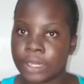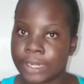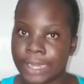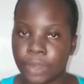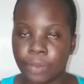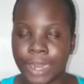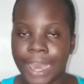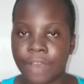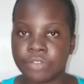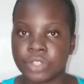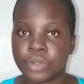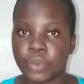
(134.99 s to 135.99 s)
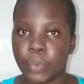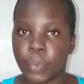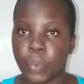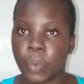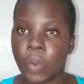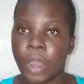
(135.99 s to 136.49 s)
did what i have to
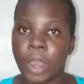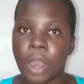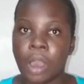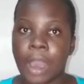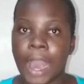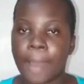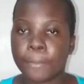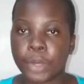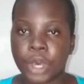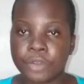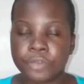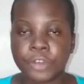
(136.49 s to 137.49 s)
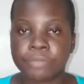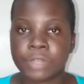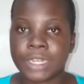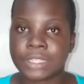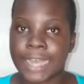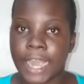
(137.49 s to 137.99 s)
do um, confirm the
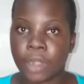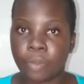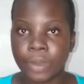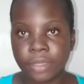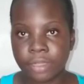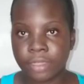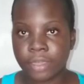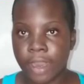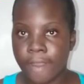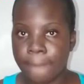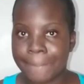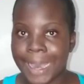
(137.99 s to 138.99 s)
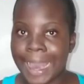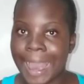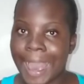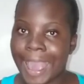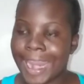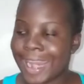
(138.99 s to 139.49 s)
design with them
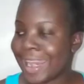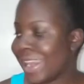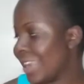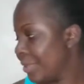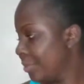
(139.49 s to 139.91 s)
and